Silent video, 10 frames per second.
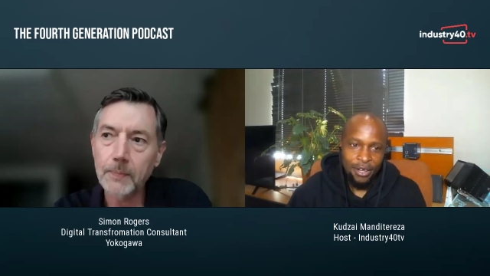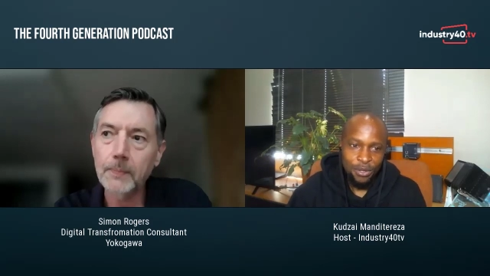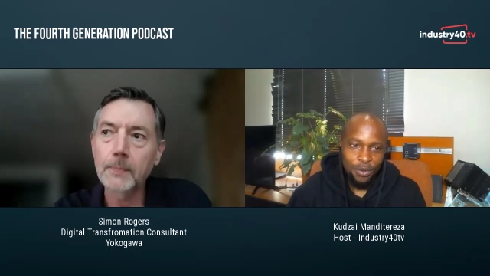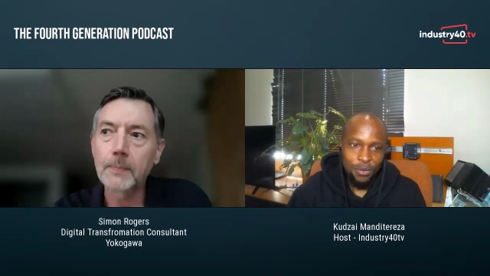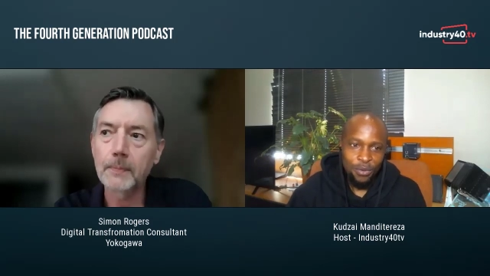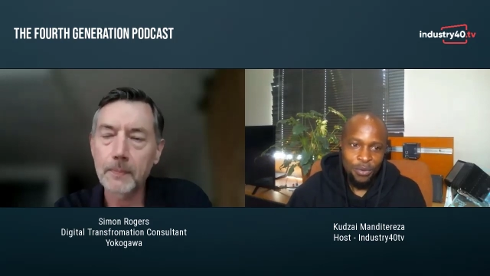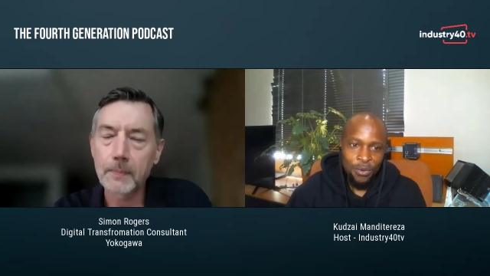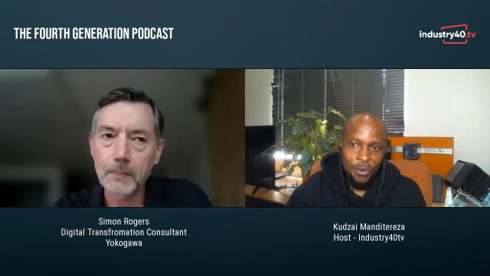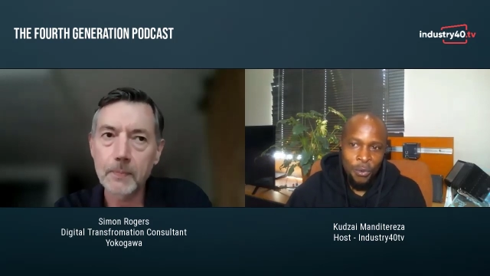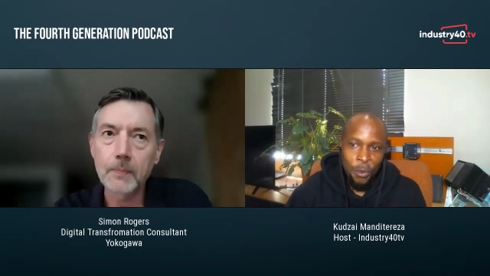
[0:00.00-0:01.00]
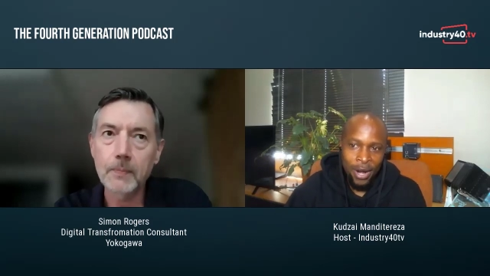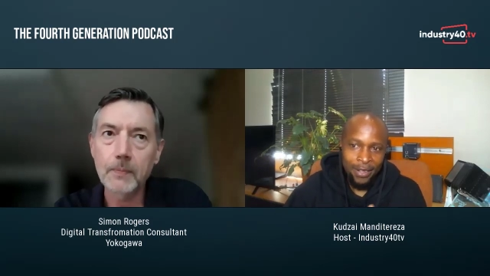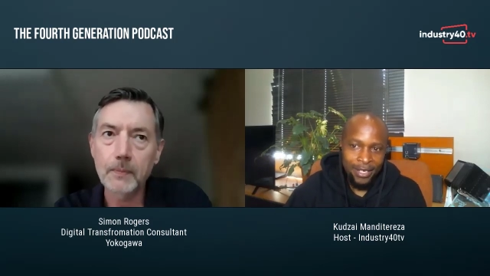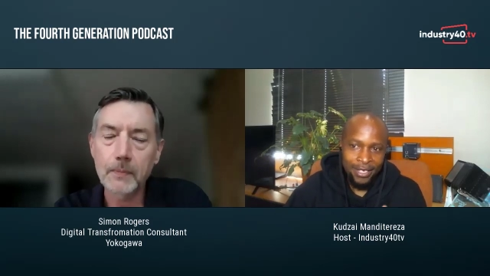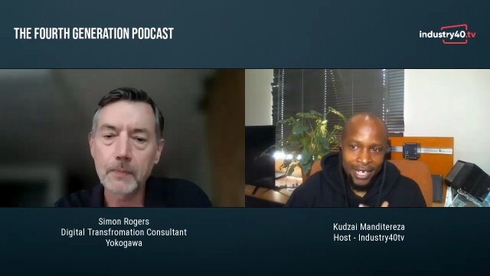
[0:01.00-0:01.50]
Speaker 1: So what are
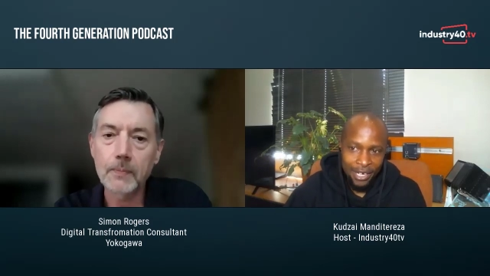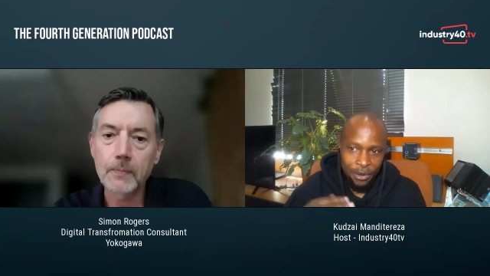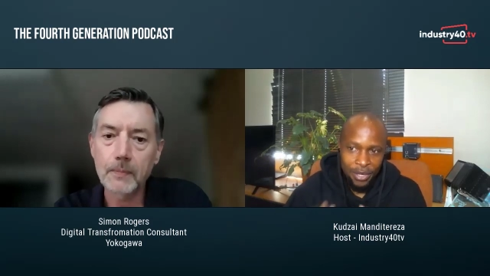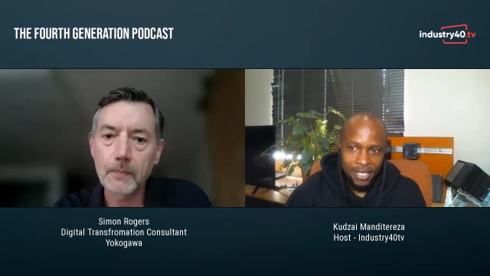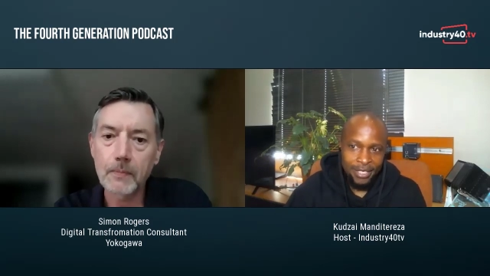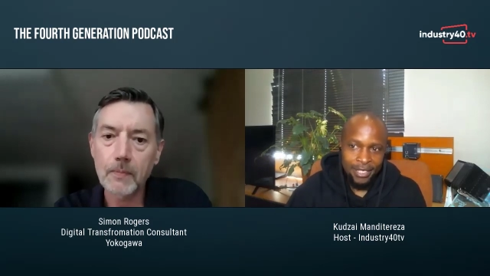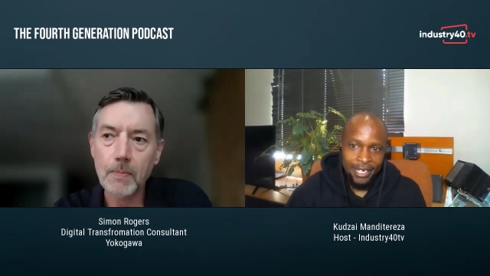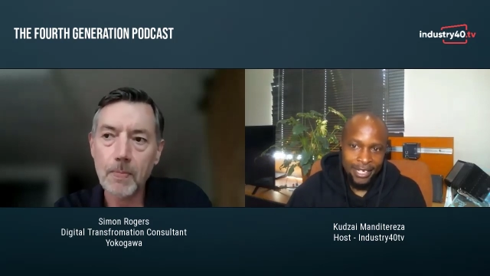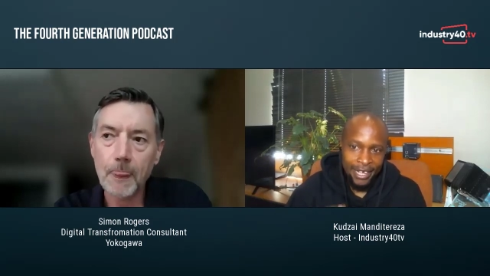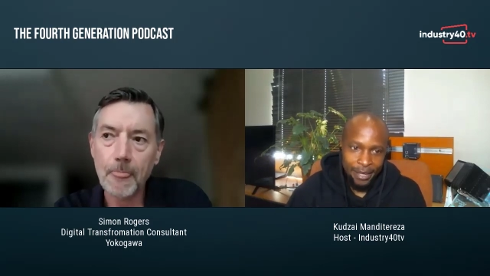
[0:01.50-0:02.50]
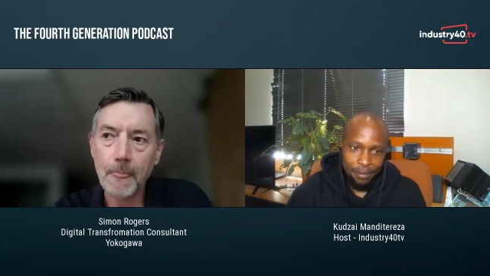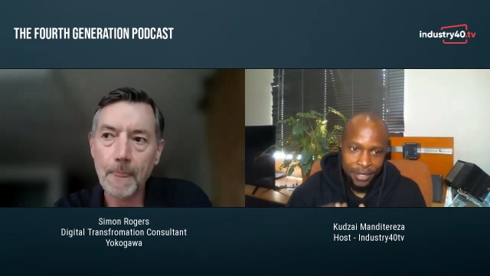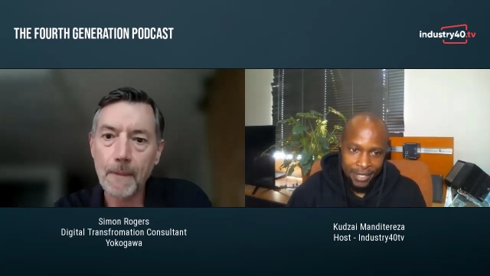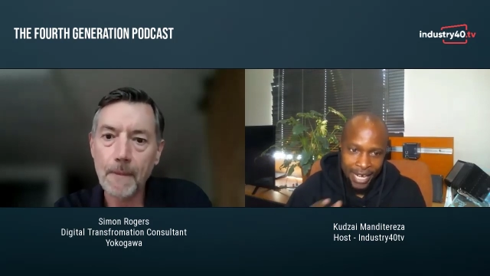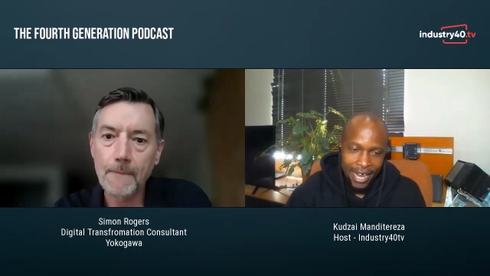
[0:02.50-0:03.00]
the technologies that enable
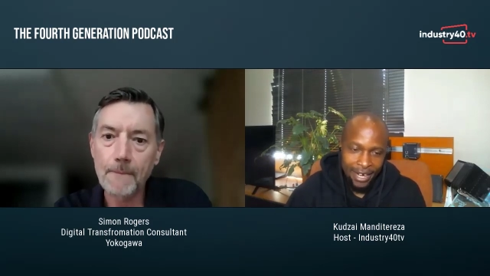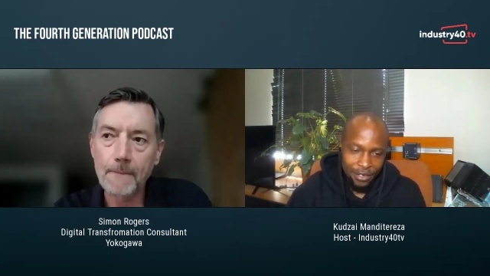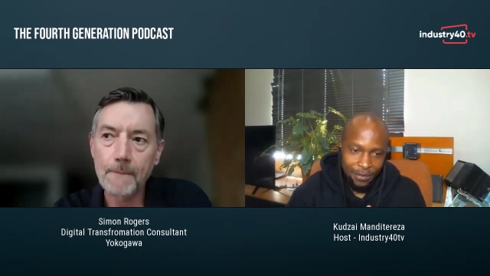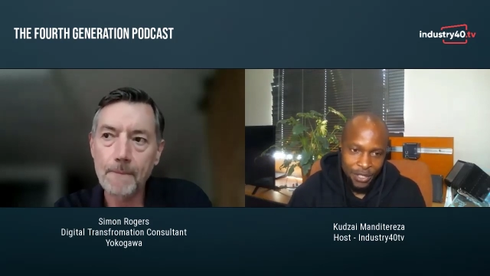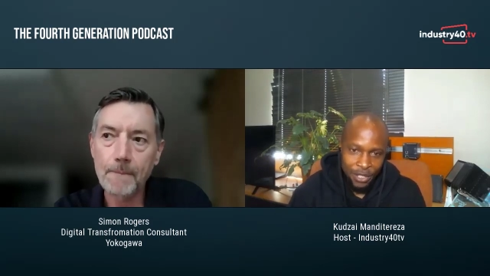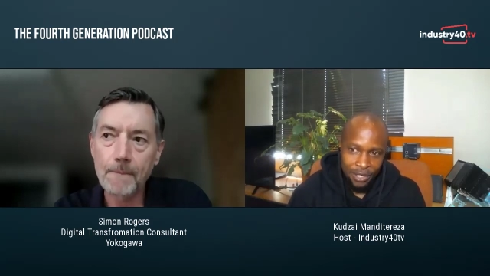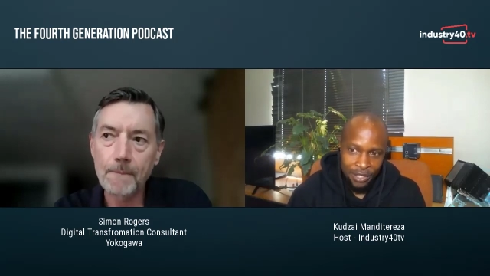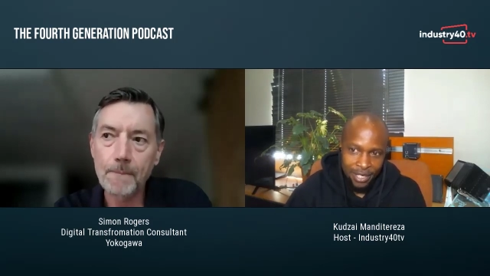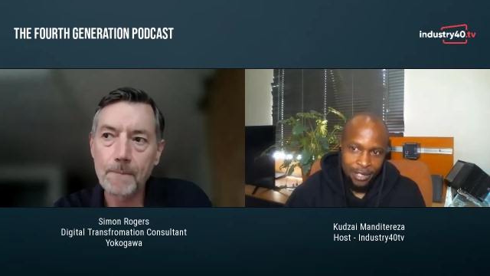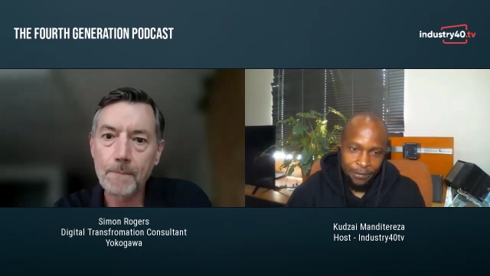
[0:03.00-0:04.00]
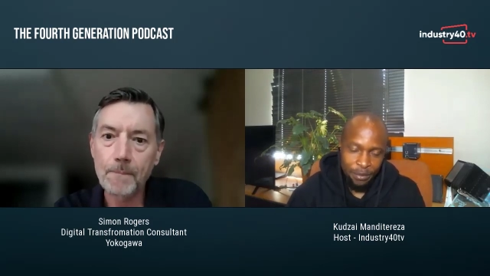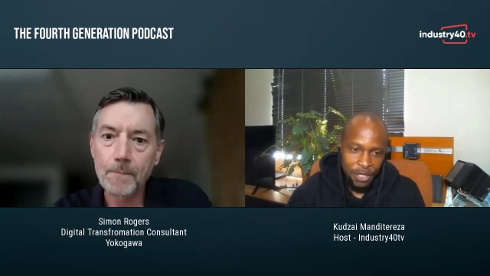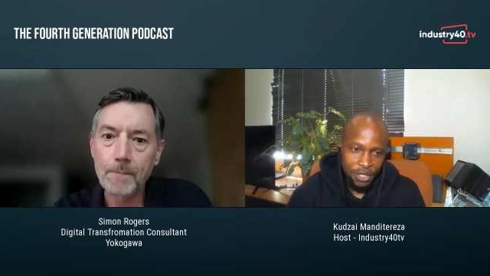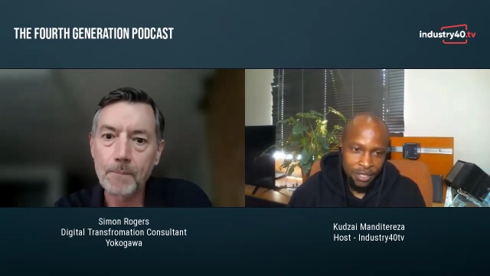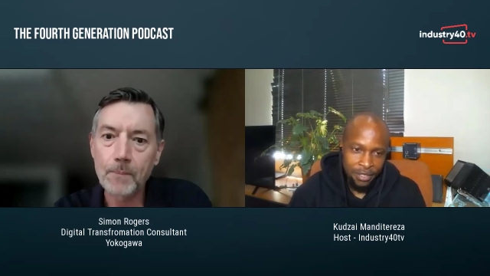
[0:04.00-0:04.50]
this kind of digital
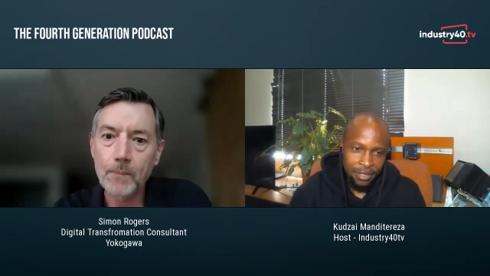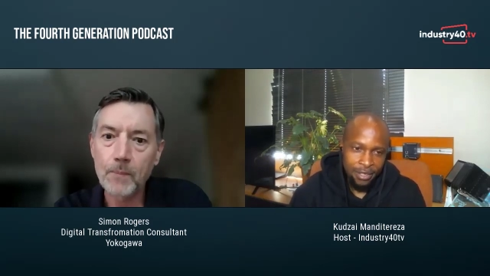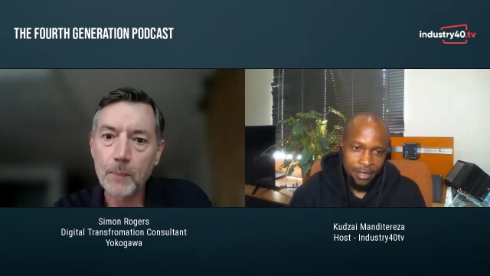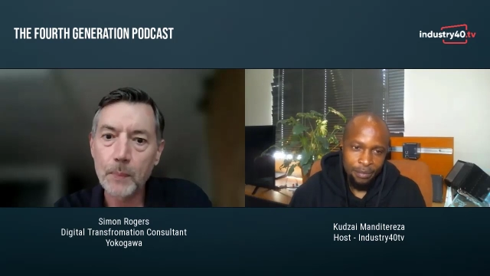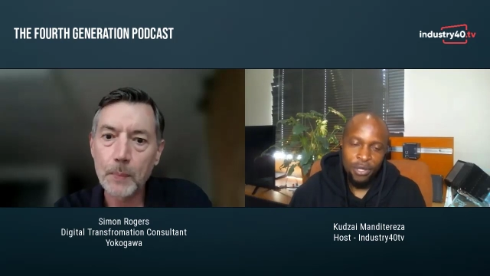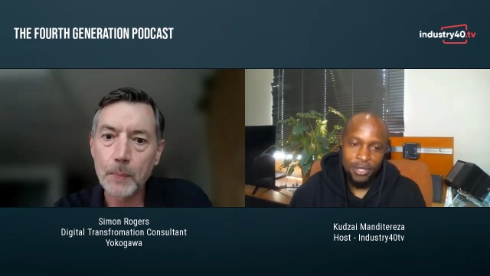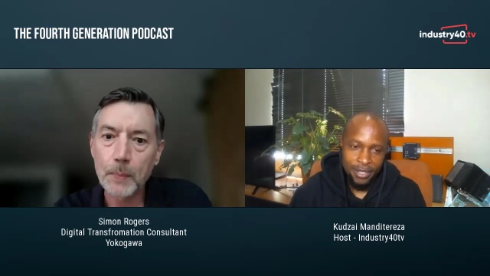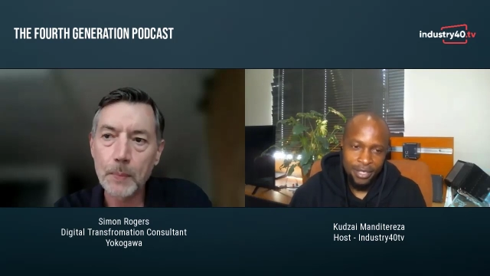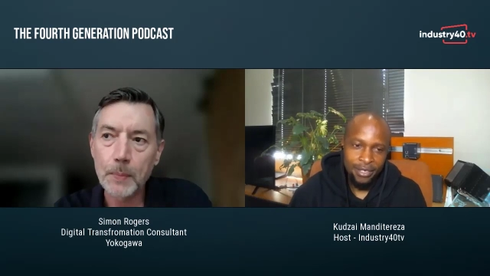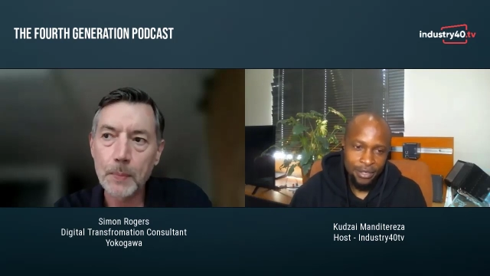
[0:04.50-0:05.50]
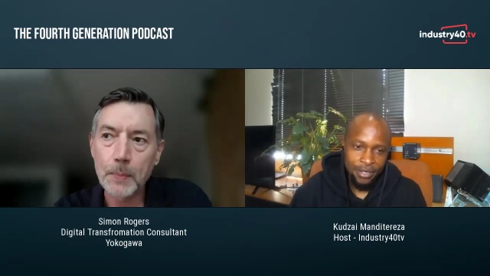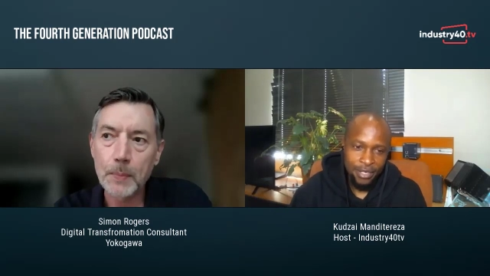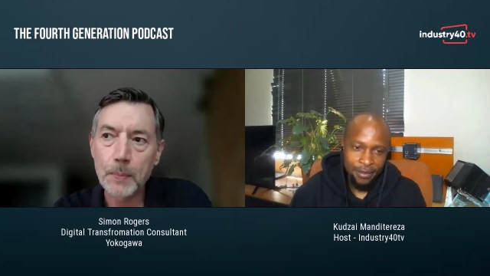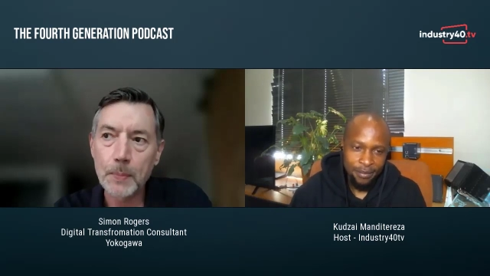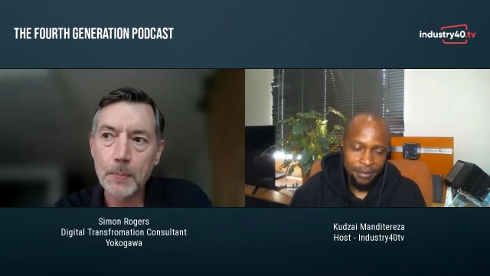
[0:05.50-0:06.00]
transformation in the process industry?